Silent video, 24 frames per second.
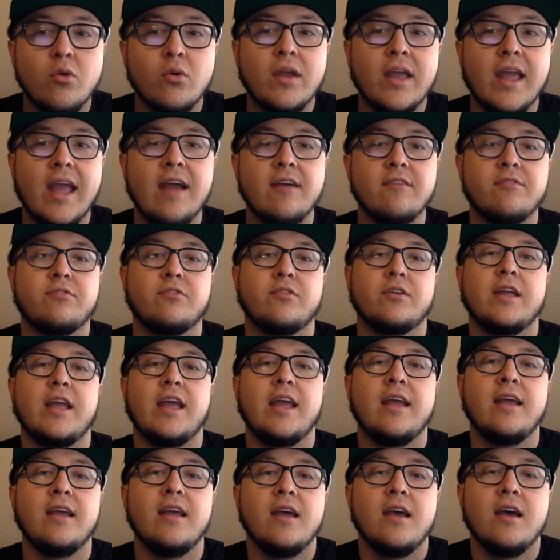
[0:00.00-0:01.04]
can't
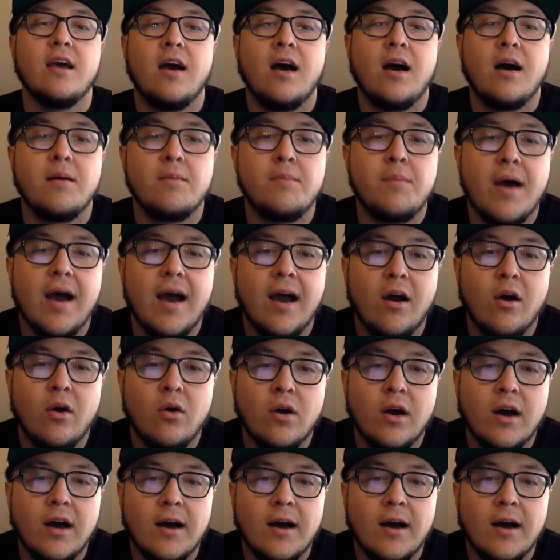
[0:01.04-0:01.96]
forget about.